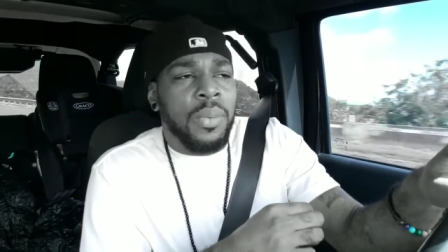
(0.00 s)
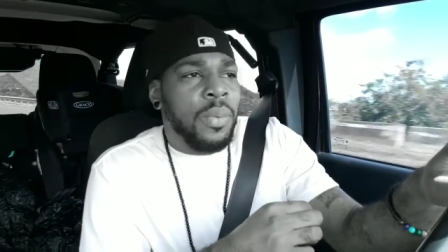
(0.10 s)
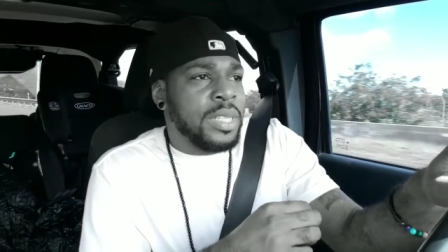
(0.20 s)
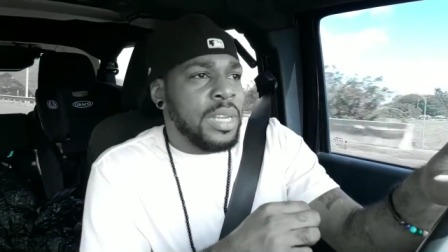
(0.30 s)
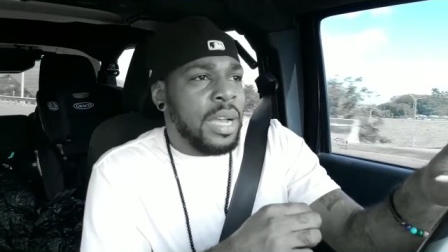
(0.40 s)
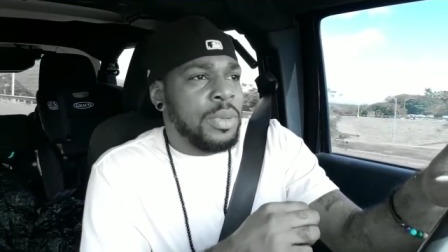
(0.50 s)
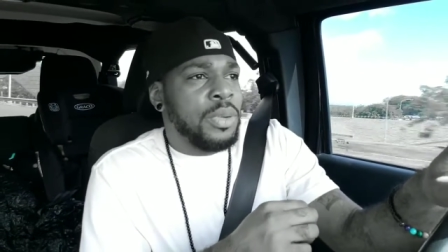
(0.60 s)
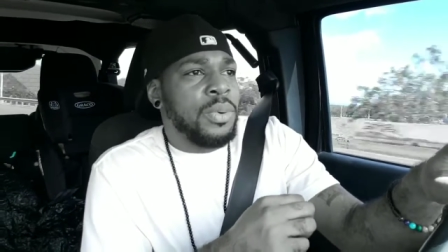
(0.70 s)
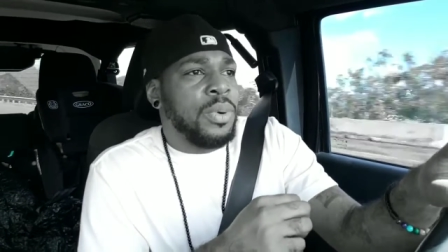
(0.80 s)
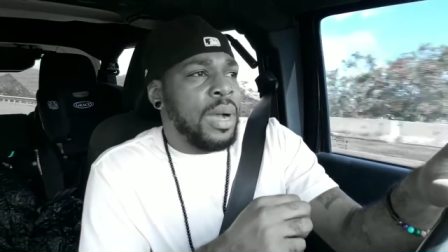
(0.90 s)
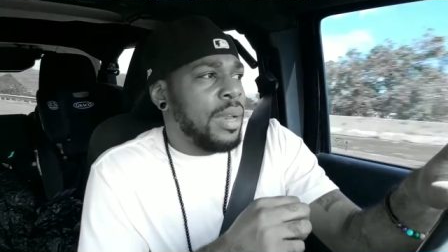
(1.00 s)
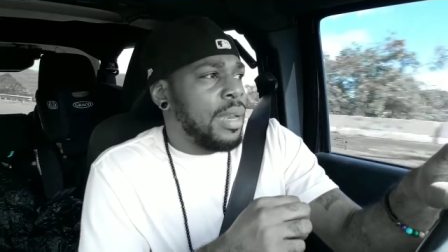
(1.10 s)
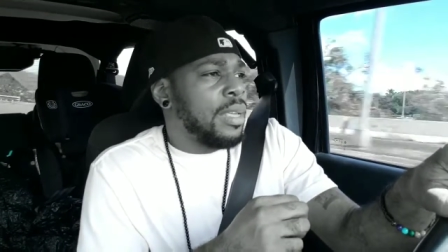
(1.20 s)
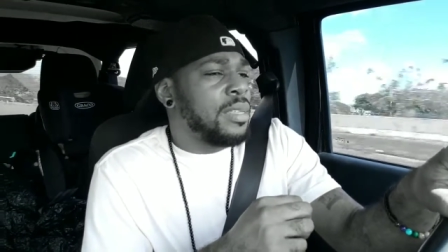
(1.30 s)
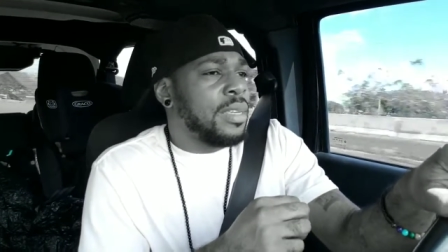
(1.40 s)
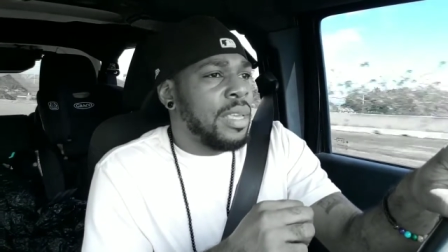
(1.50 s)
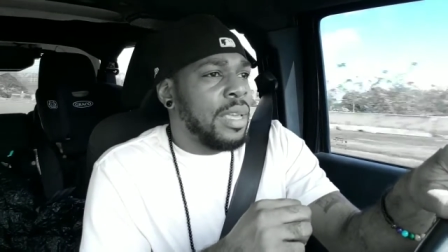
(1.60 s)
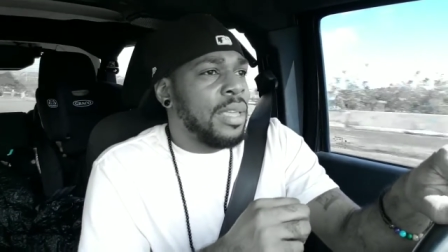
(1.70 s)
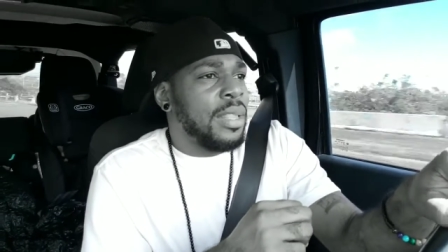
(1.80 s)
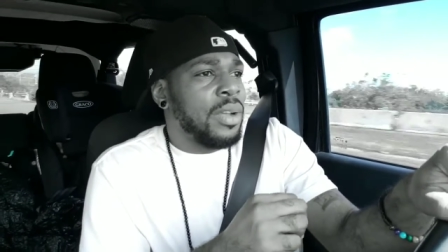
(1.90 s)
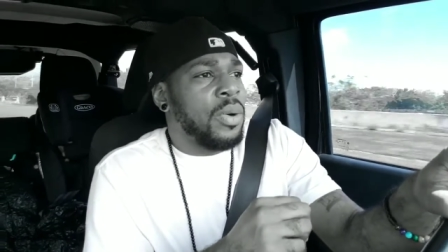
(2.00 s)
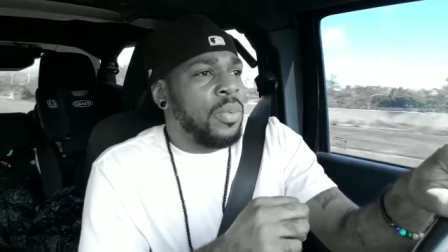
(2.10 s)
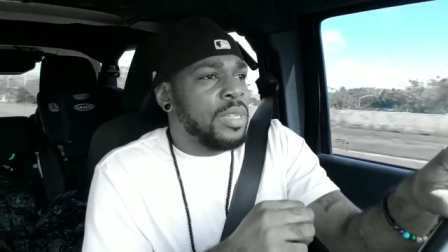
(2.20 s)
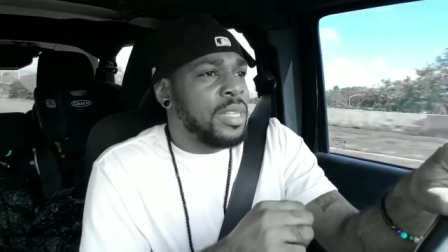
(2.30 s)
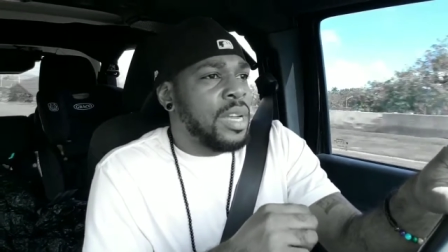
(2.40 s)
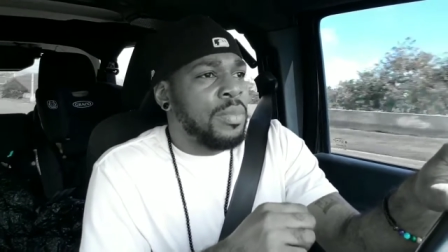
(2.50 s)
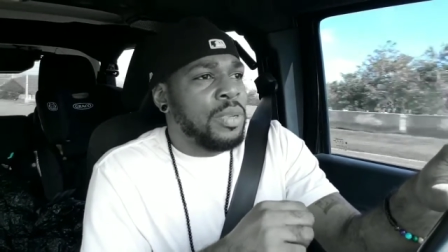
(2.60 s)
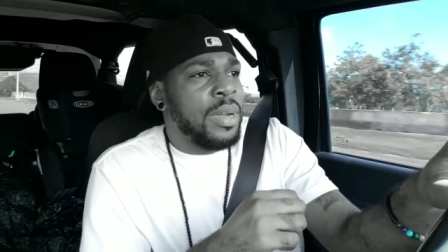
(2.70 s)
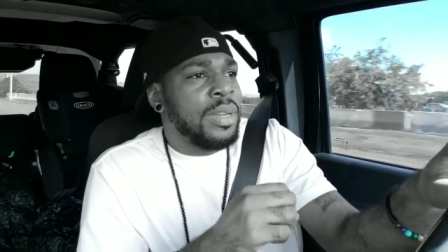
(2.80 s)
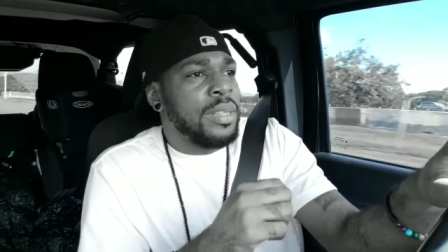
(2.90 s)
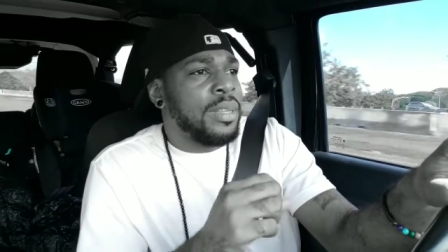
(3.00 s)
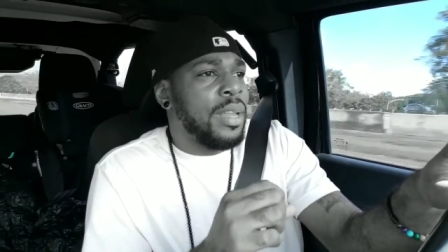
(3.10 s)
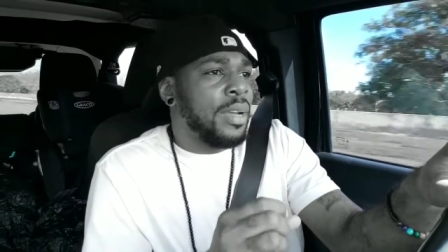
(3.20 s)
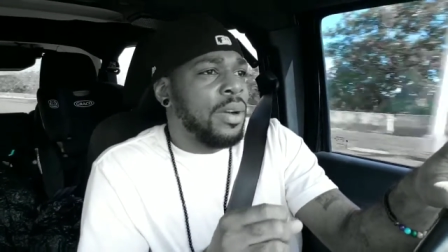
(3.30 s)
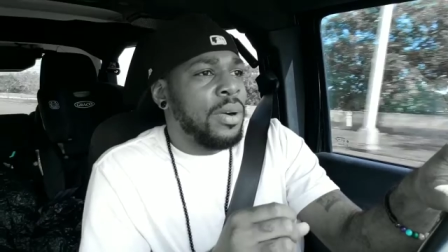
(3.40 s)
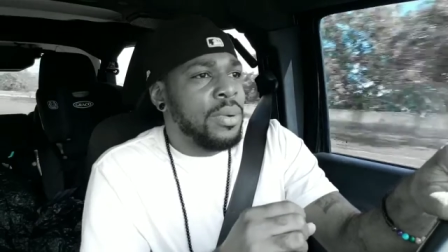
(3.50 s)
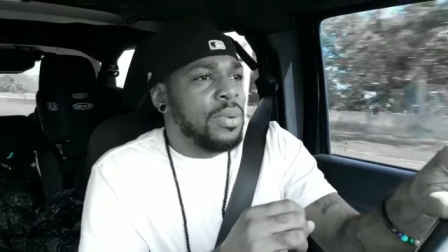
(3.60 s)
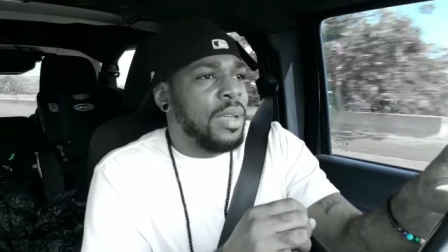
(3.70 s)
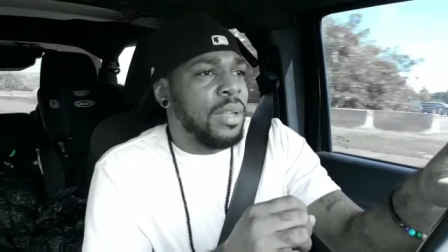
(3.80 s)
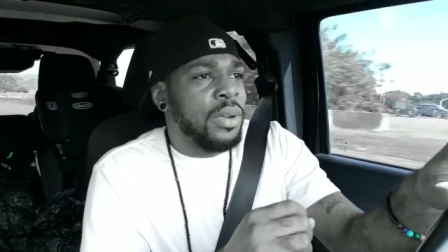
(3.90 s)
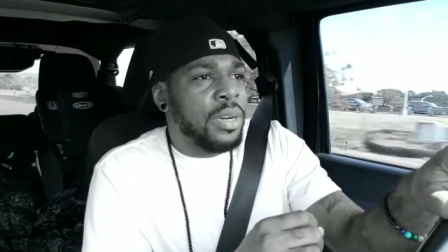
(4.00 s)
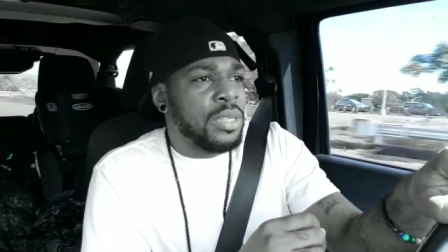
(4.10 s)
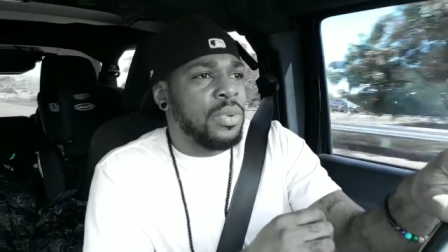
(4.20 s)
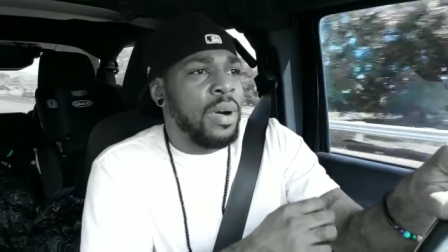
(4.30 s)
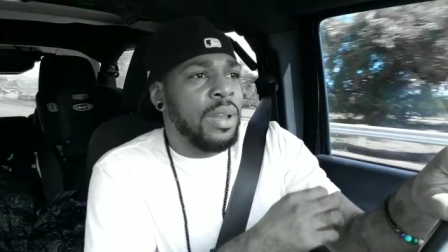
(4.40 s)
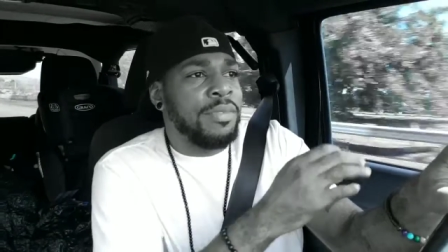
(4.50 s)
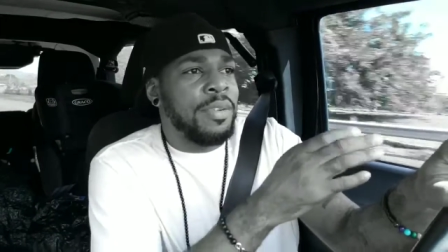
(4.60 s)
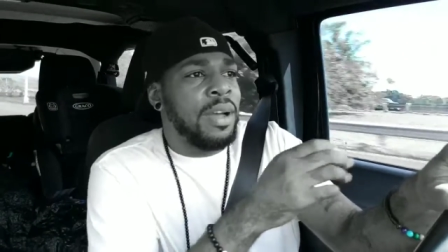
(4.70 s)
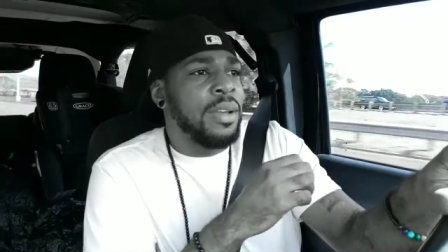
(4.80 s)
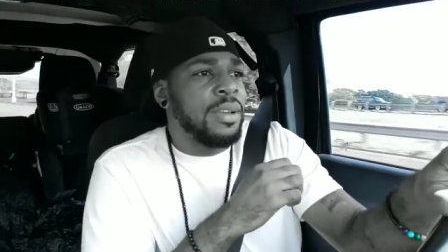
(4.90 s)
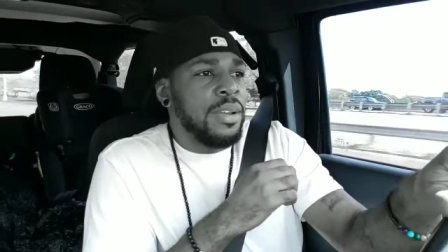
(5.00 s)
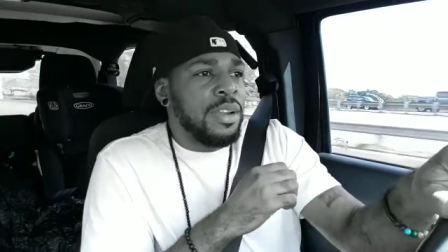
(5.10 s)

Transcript: what job do I need to get, or what job do I need to let go in order to qualify